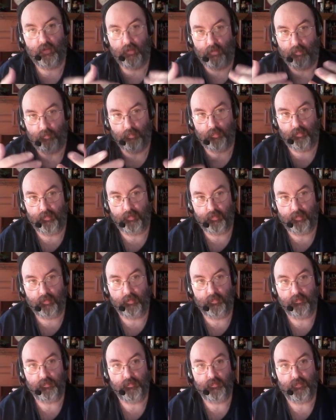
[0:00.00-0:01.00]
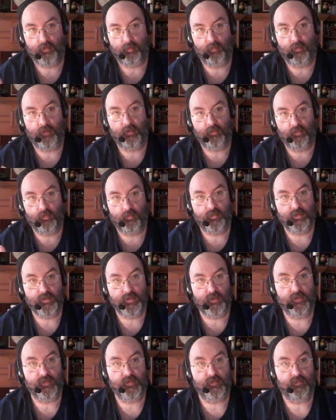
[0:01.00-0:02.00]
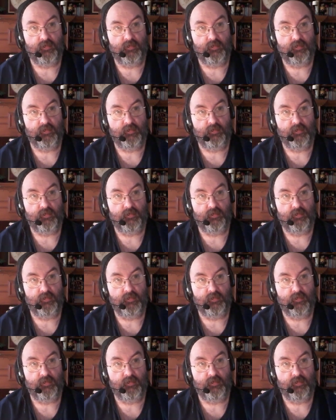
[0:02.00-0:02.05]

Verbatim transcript: and bring many of the results